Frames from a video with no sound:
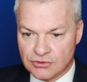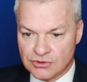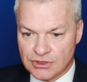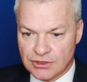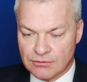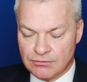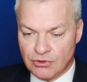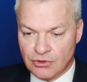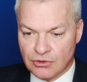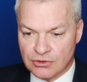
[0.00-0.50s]

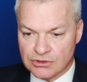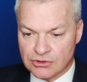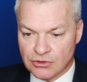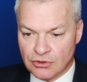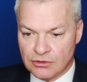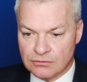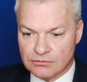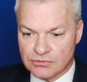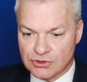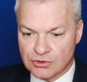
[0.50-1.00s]
also blocked
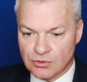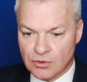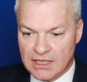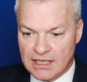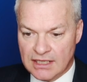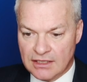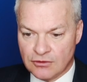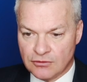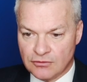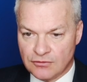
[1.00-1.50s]
column
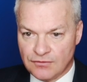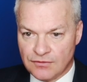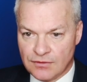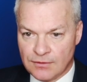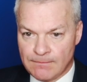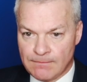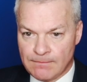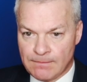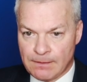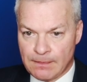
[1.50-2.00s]
12.
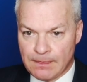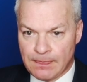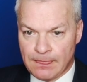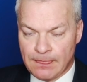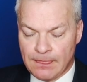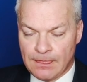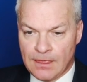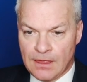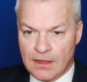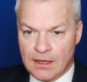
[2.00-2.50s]

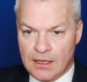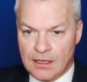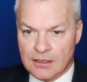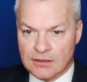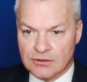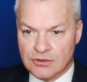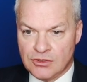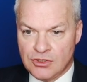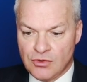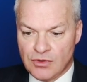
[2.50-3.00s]

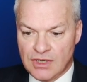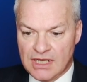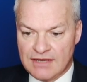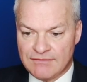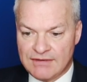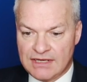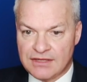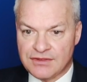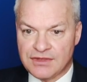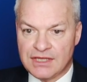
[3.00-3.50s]
Do I
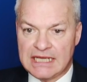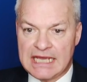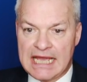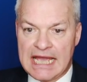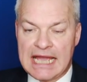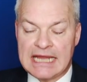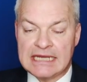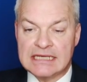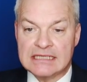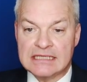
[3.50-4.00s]
have
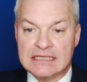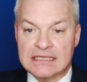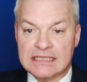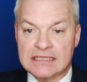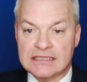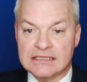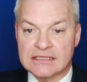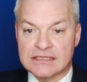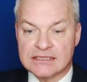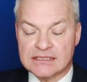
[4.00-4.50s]
anything ending
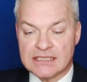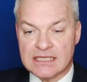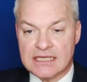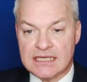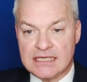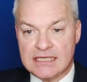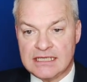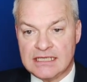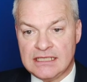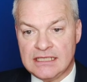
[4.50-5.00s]
in
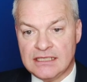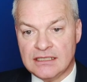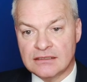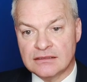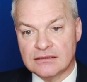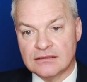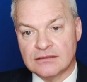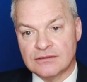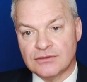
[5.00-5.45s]
T?